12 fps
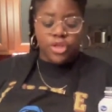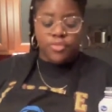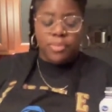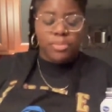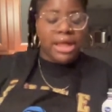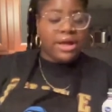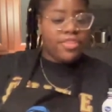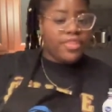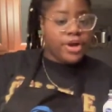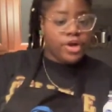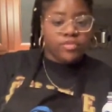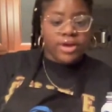Other people like a
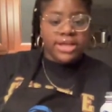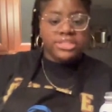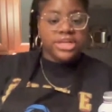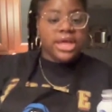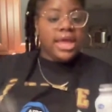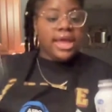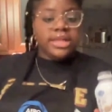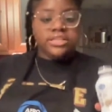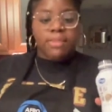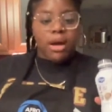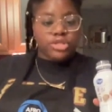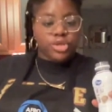thicker ranch. It's
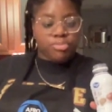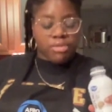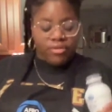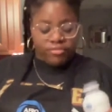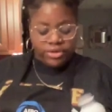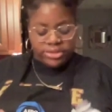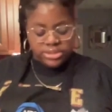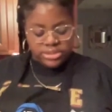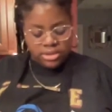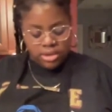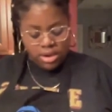about your preference.